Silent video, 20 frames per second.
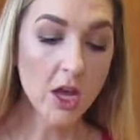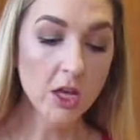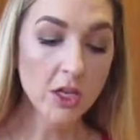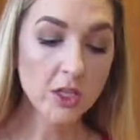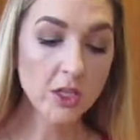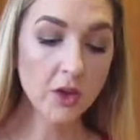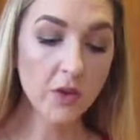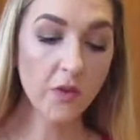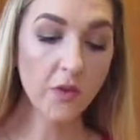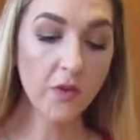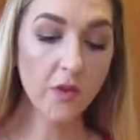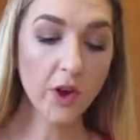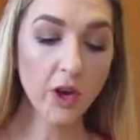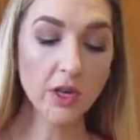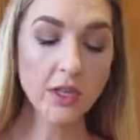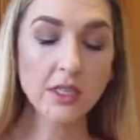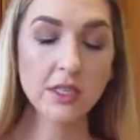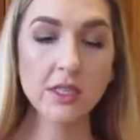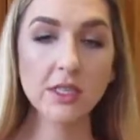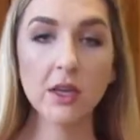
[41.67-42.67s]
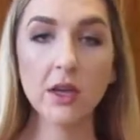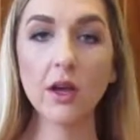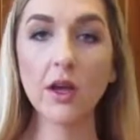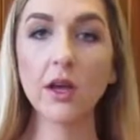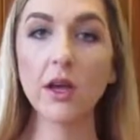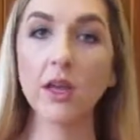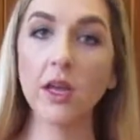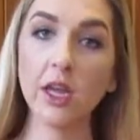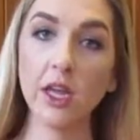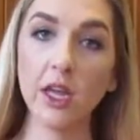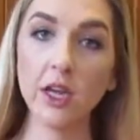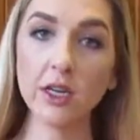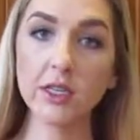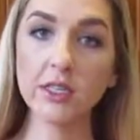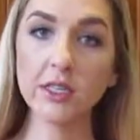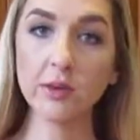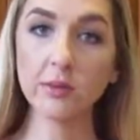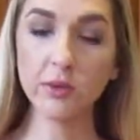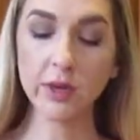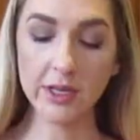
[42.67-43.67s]
So first,
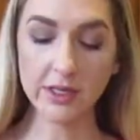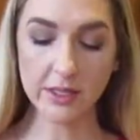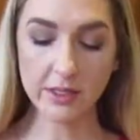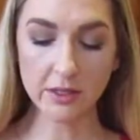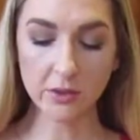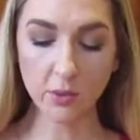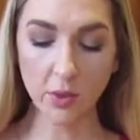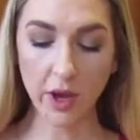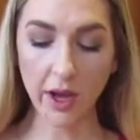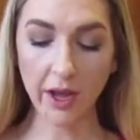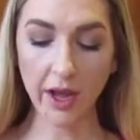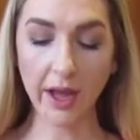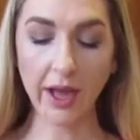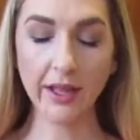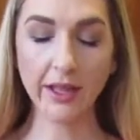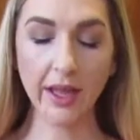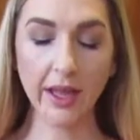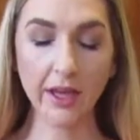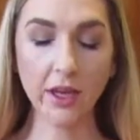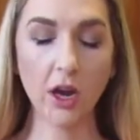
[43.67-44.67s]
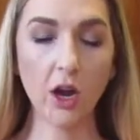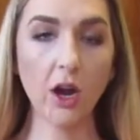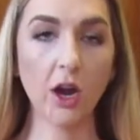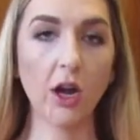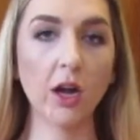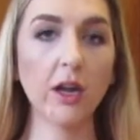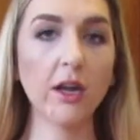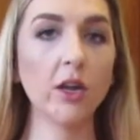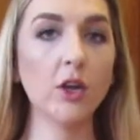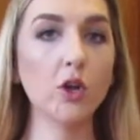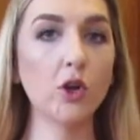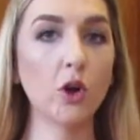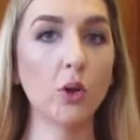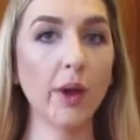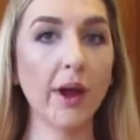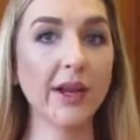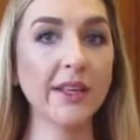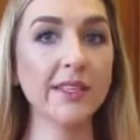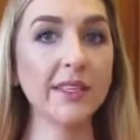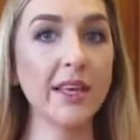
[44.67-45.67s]
here's some reasons why I like our
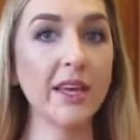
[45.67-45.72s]
Norwex